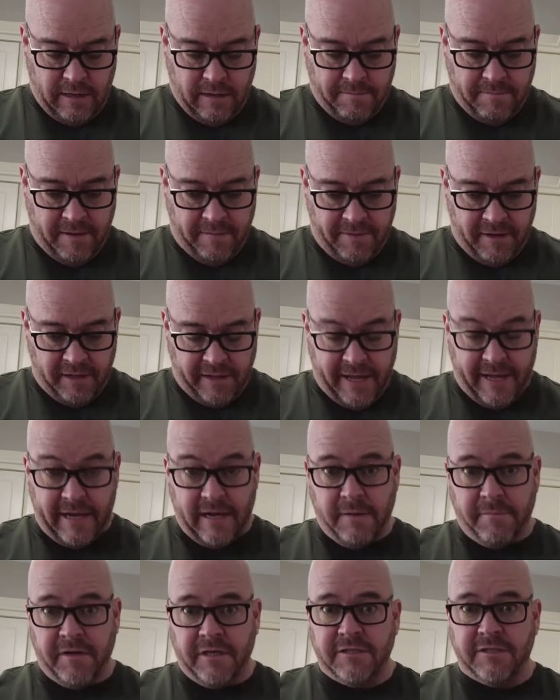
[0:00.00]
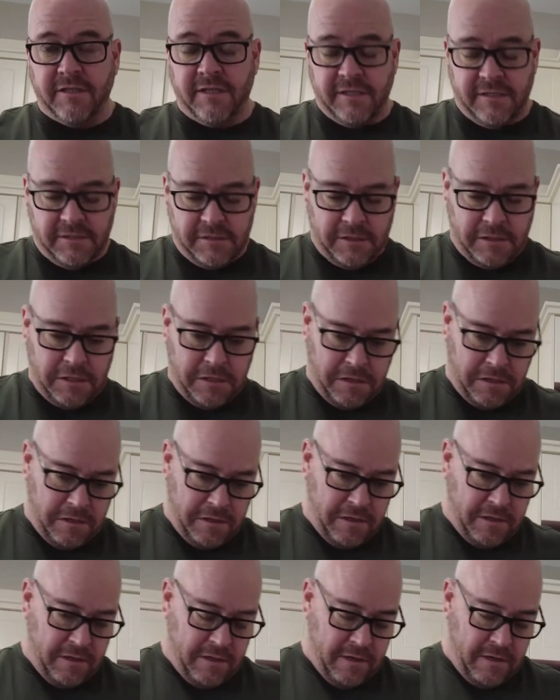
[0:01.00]
Maybe I'll edit a bunch of this
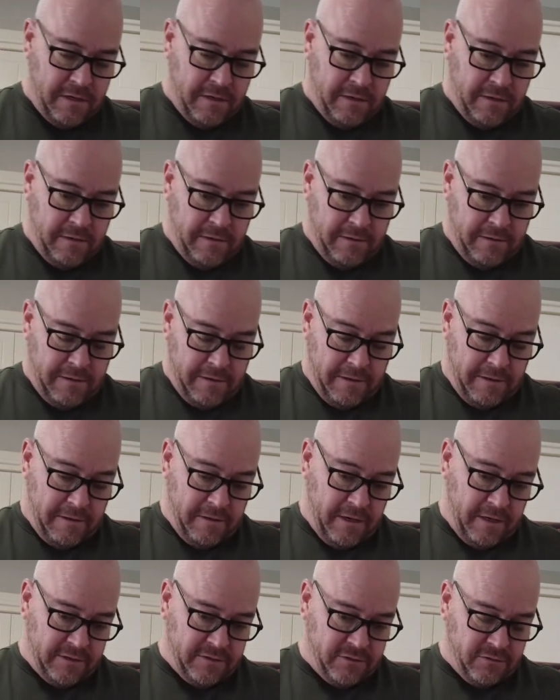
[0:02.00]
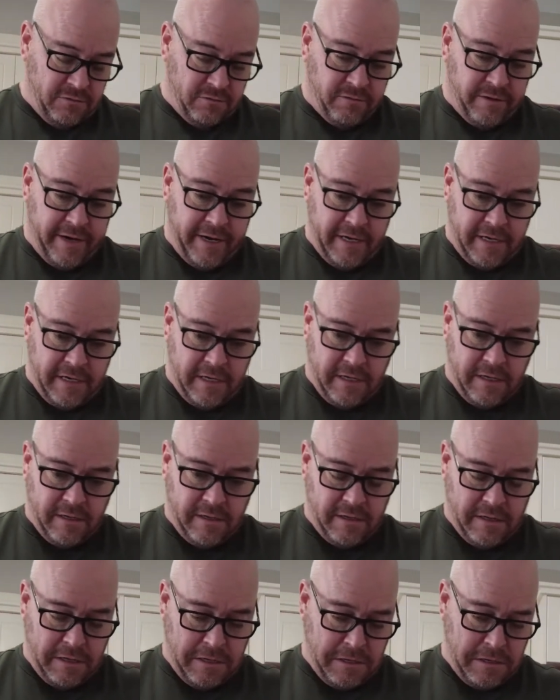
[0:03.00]
not so great
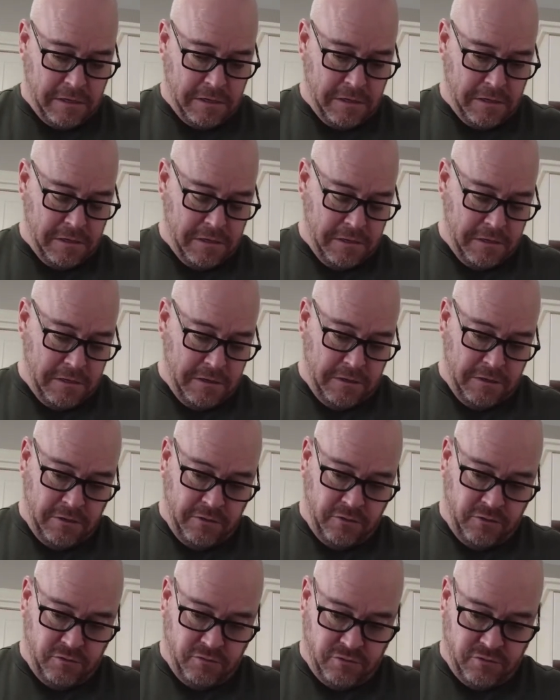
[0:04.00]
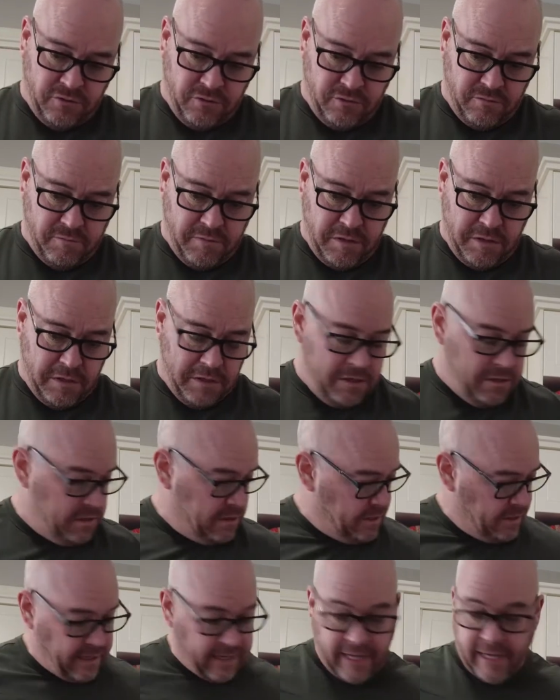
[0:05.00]

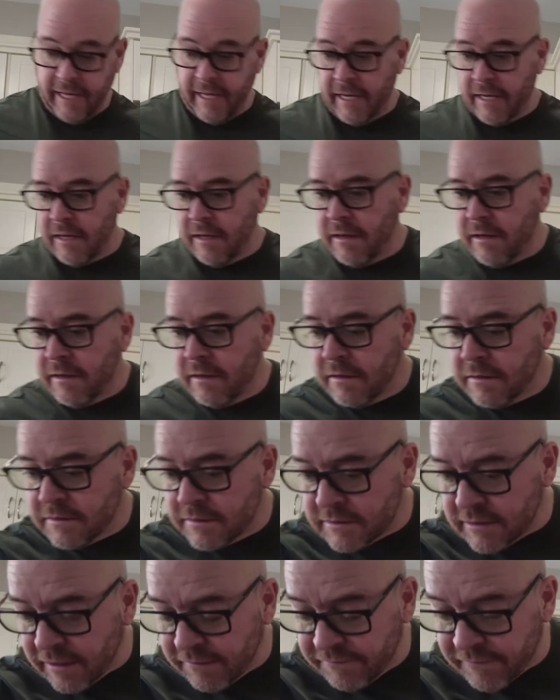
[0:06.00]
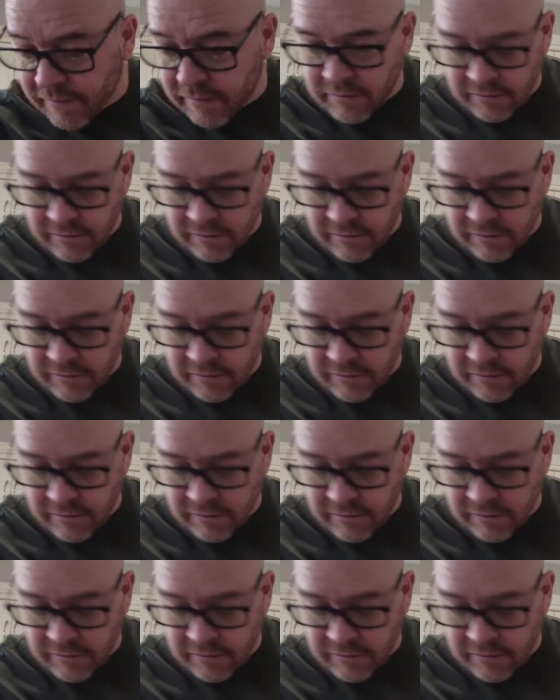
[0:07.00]
YouTube-ing stuff out.